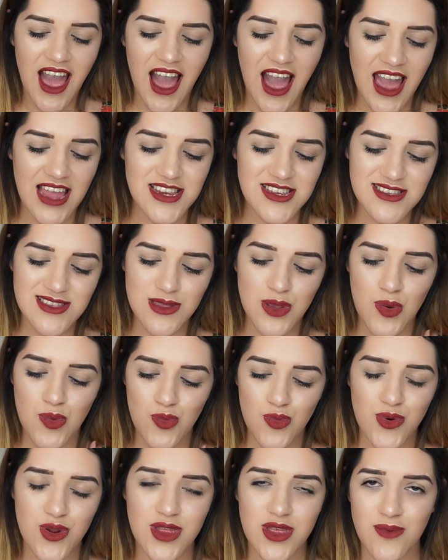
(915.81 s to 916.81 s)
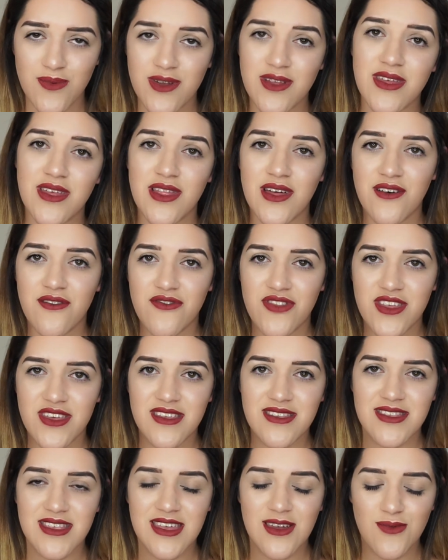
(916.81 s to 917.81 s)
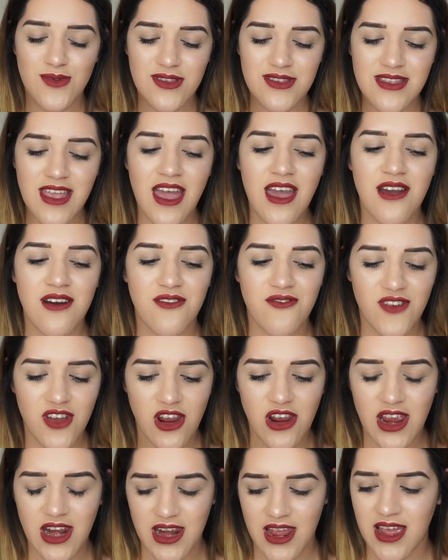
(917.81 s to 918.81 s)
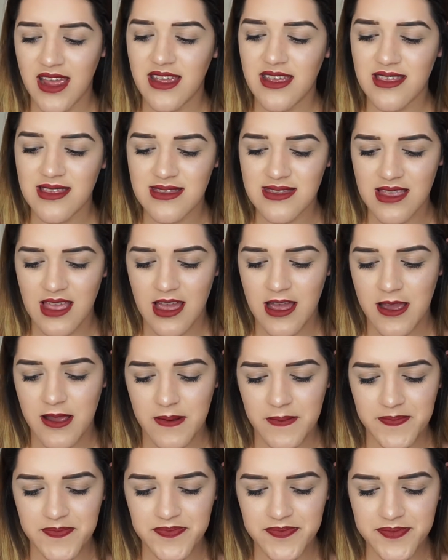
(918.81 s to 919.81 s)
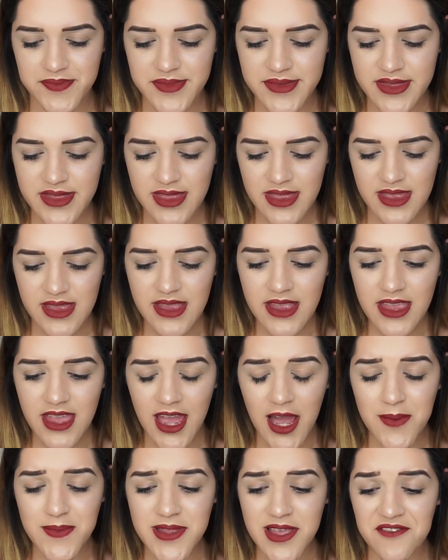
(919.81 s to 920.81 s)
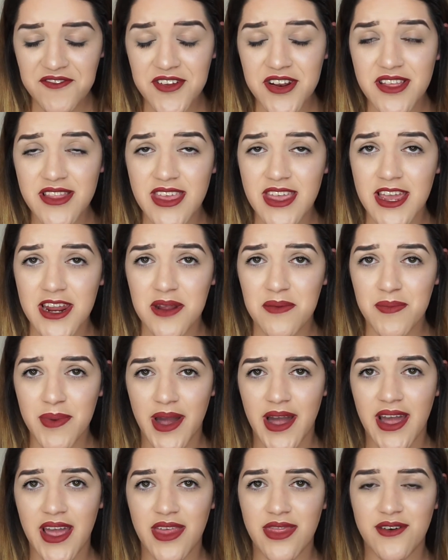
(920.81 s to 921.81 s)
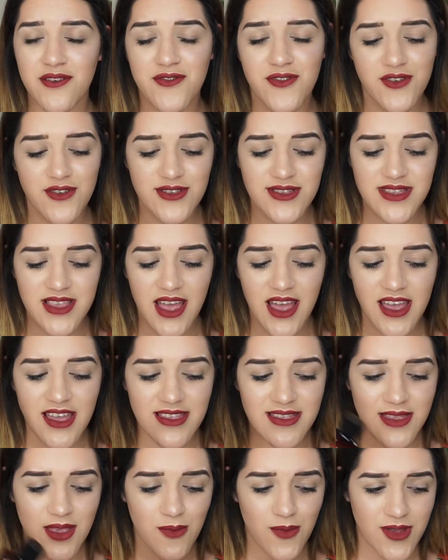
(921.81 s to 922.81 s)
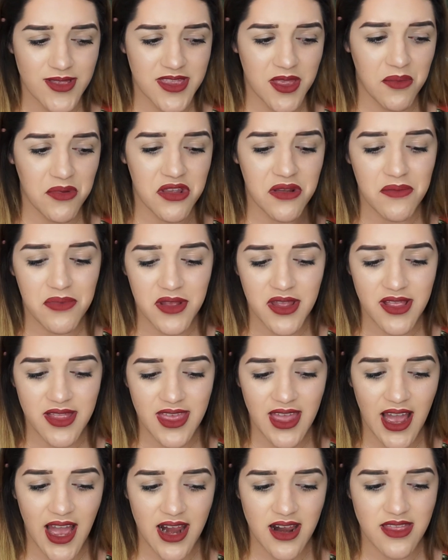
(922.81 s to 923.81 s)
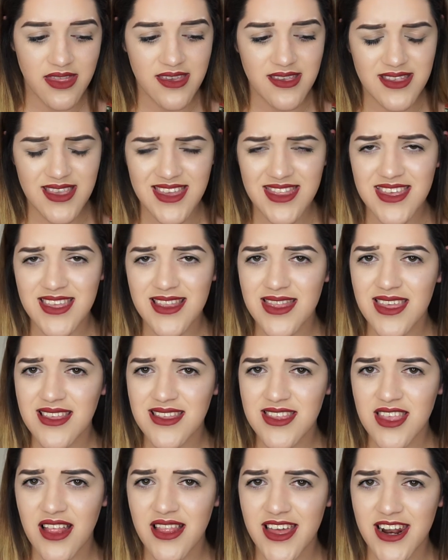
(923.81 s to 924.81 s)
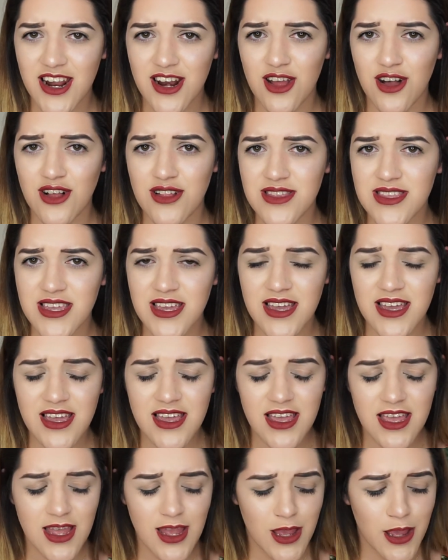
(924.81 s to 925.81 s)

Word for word: I just really, really love this. It was very nice. Um, I'm definitely going to buy the full size once I'm completely out of this. I think they sell it at Ulta.